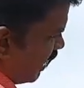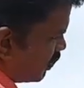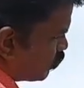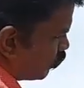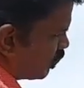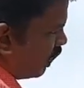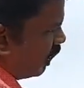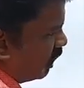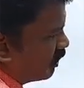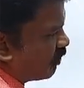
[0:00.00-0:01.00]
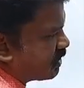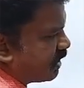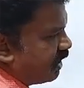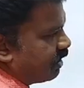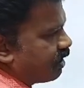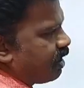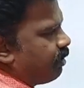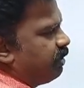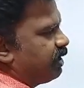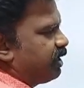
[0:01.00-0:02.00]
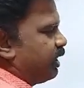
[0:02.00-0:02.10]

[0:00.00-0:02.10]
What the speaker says: Sutra, it was a commentary on the